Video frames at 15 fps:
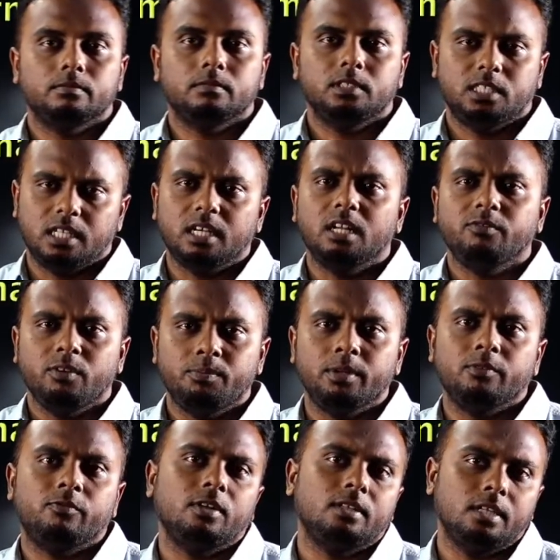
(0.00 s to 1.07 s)
Generally we
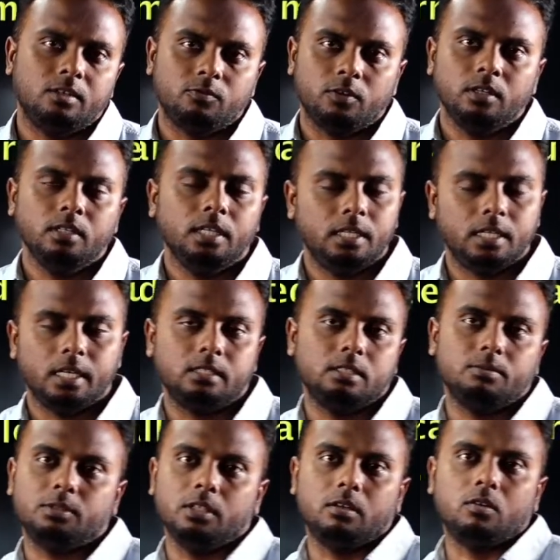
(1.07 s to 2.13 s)
prefer that one in case of
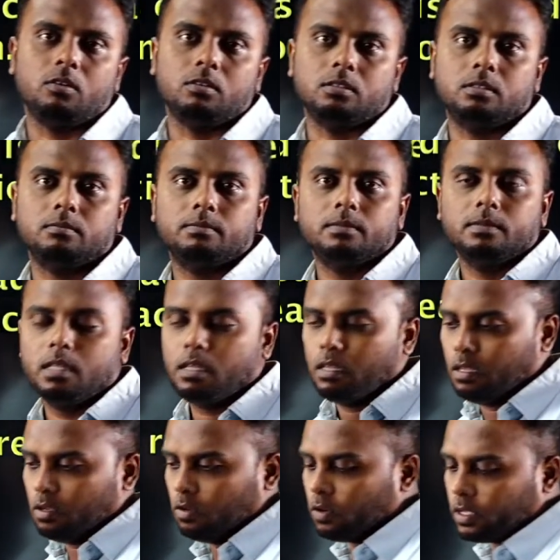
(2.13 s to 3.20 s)
synchronous,
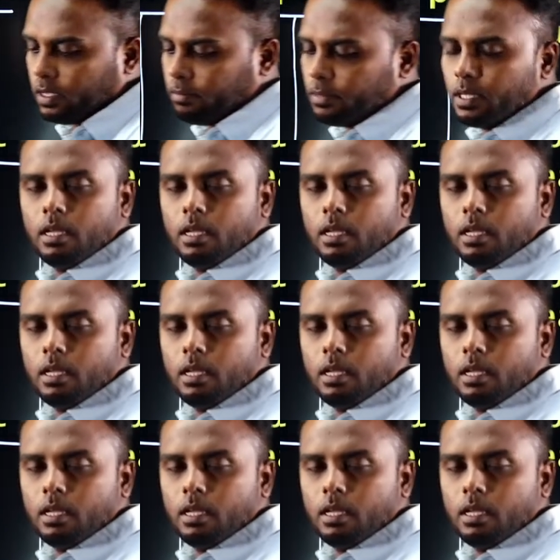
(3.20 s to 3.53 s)
okay.